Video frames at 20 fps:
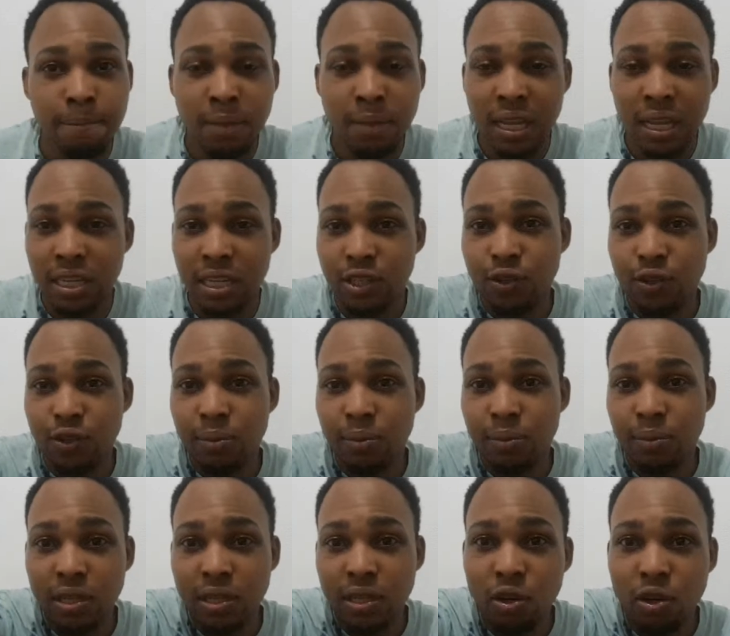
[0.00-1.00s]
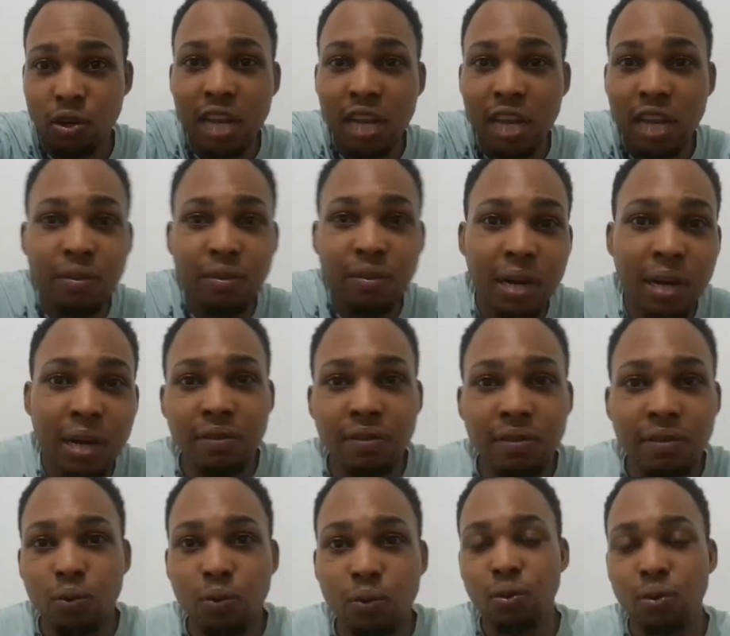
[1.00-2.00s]
You see what I say? But everybody have their
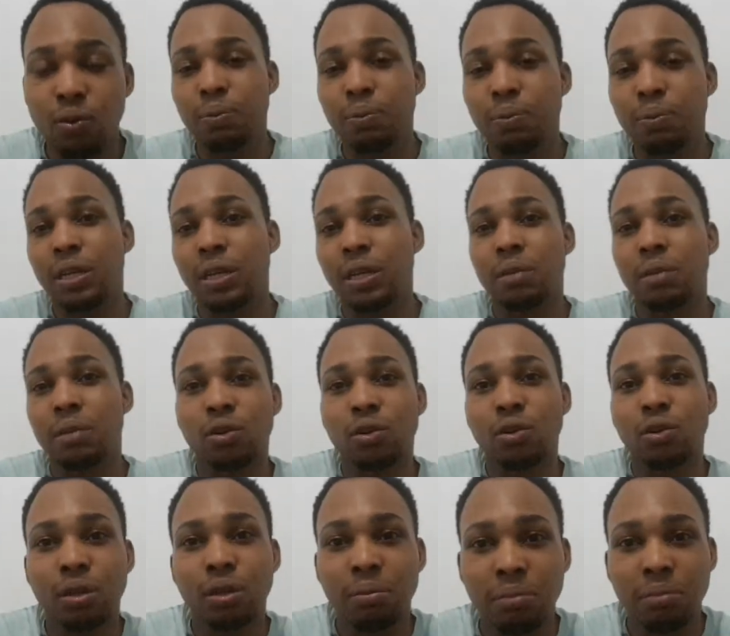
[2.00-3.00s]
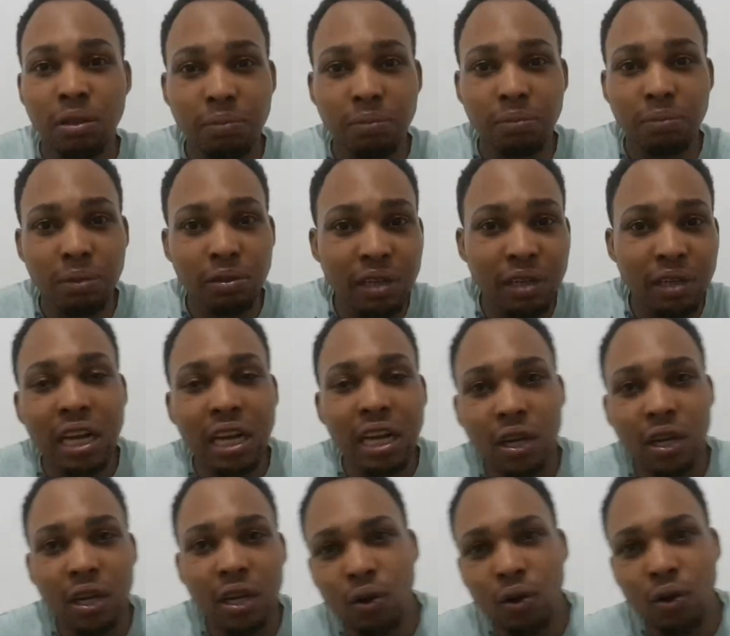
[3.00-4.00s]
own opinion. But me really
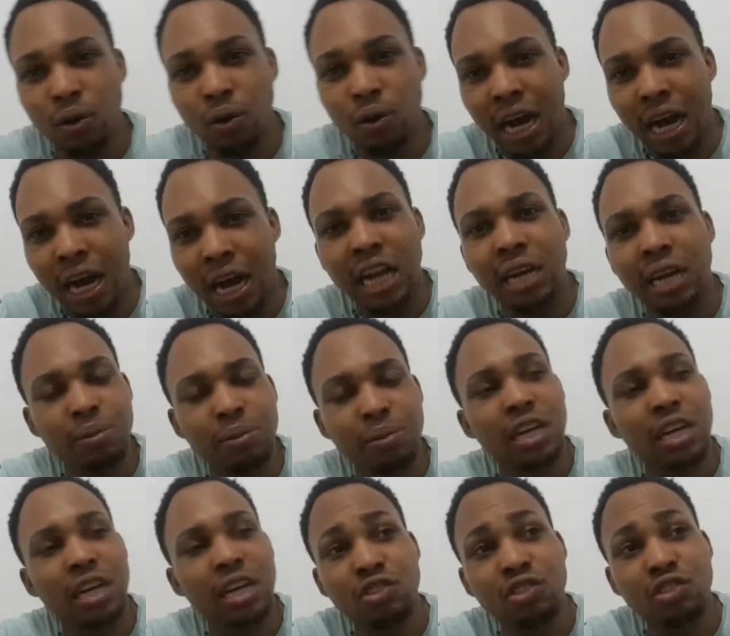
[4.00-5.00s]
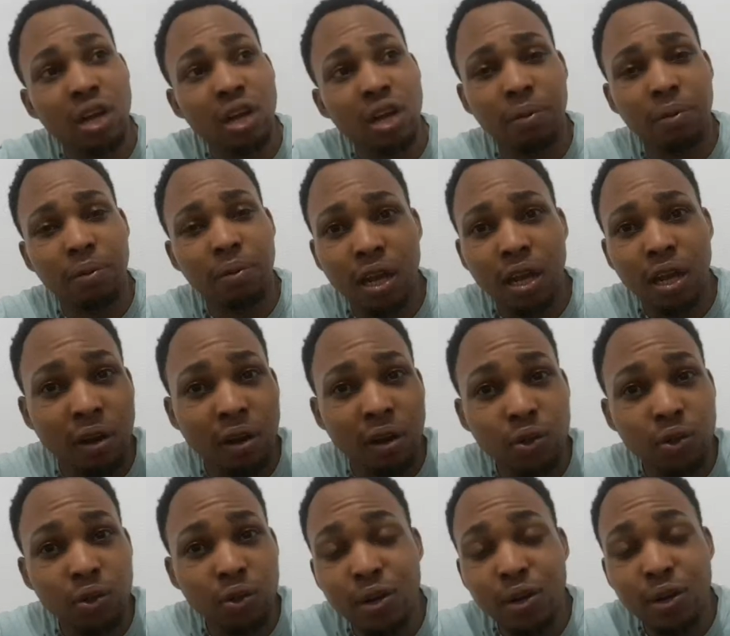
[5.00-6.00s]
like how an album can drop from
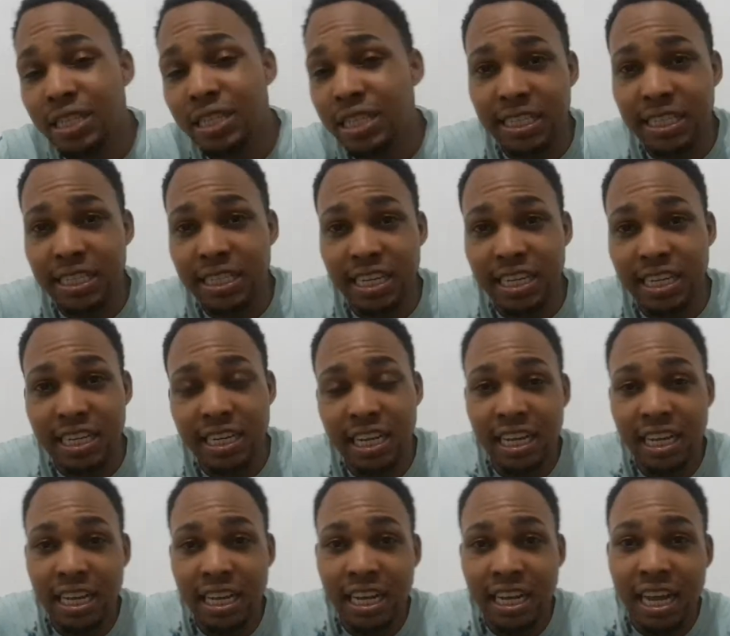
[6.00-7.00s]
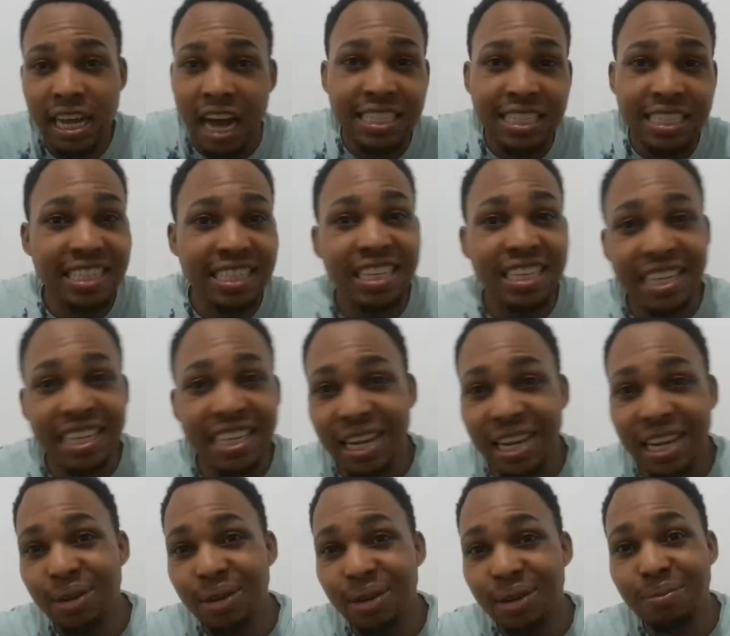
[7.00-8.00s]
2016 and still the
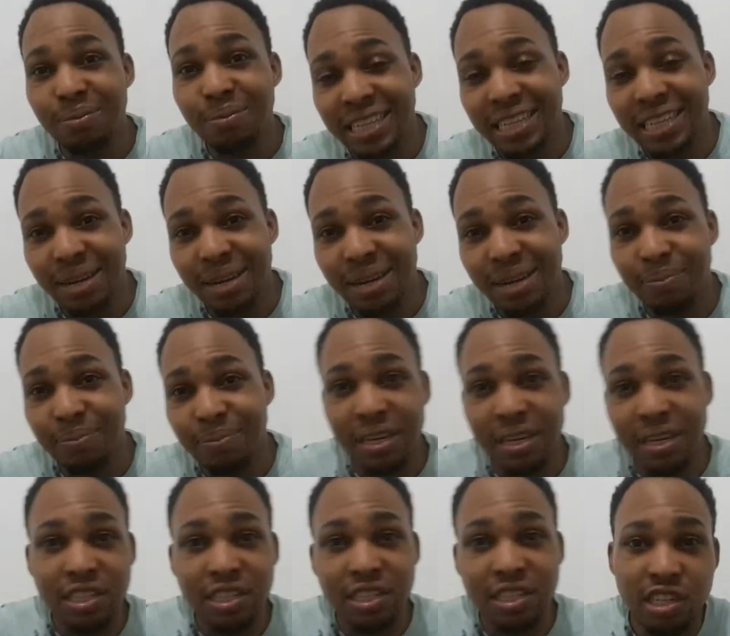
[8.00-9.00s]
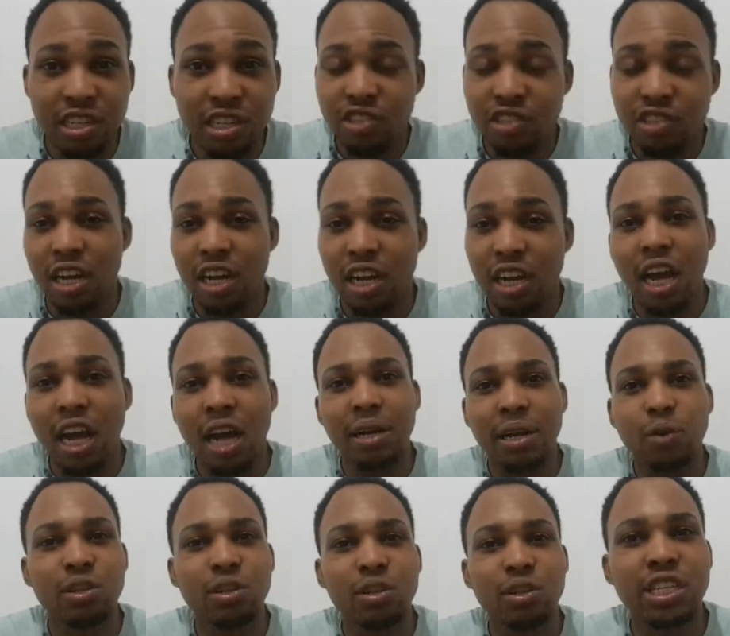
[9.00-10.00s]
number second on the trending chart. Normally
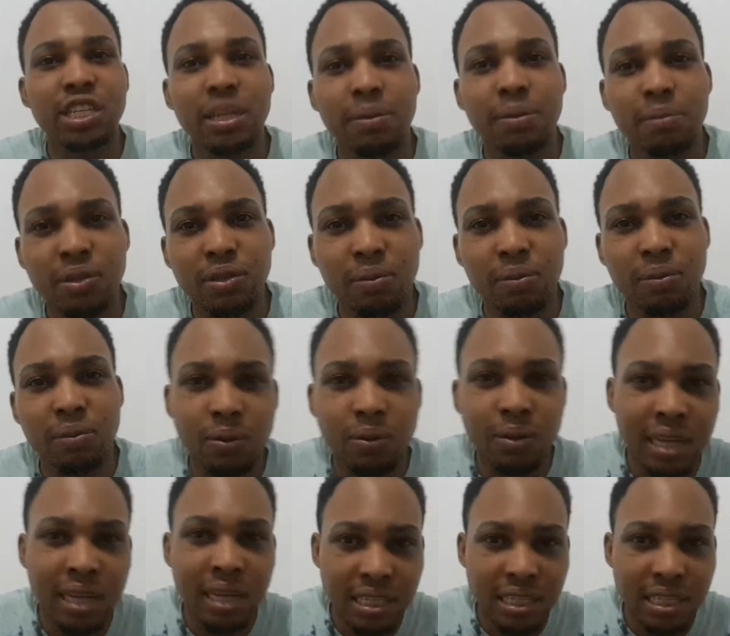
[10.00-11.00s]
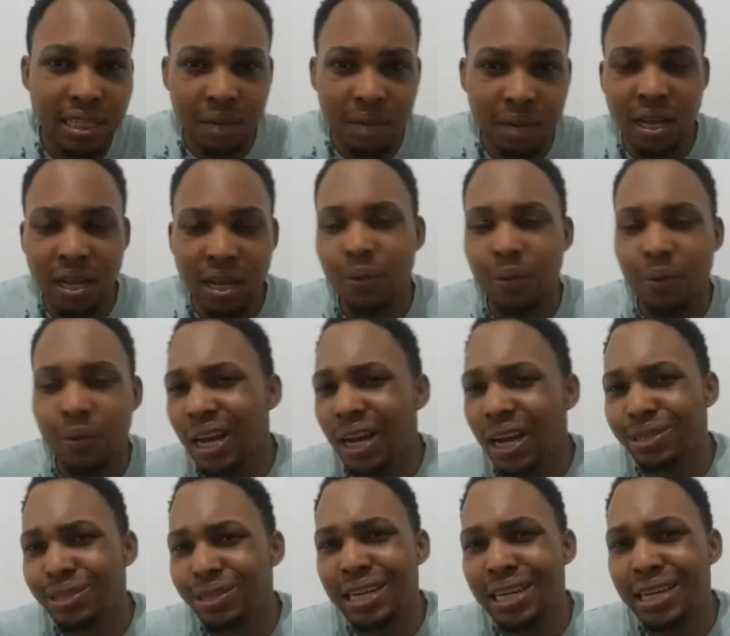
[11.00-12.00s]
we don't see them something with dancehall, because we all know
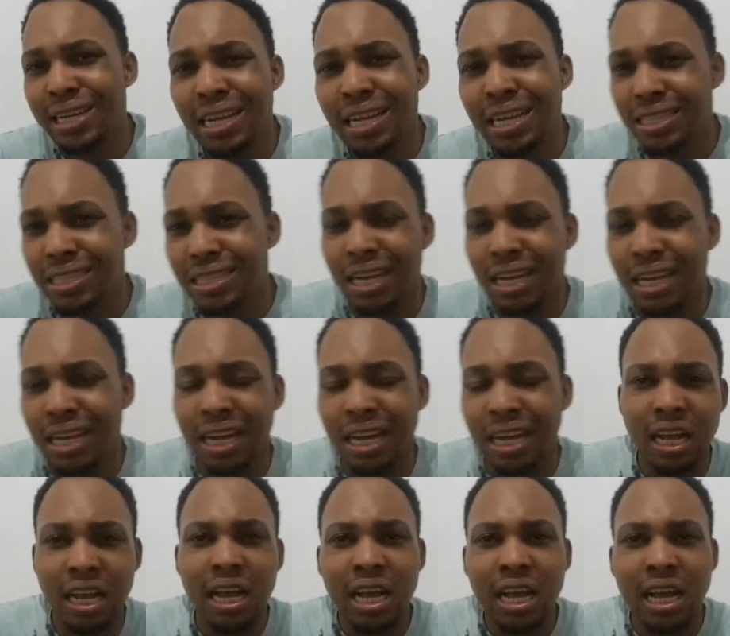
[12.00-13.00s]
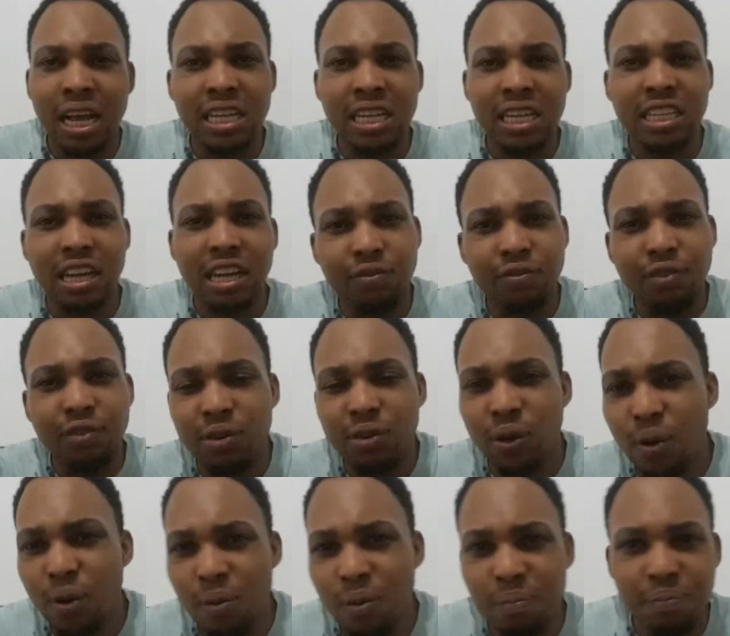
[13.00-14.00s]
that dancehall is a very
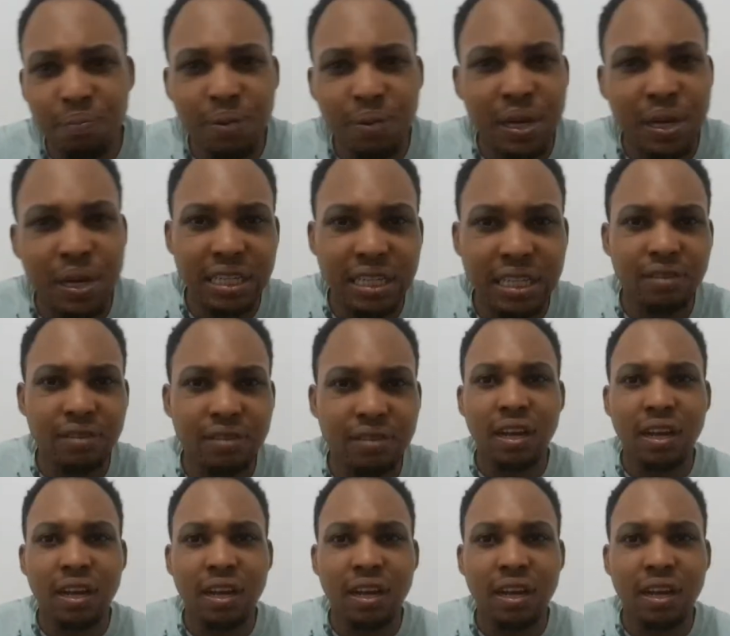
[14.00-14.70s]
competitive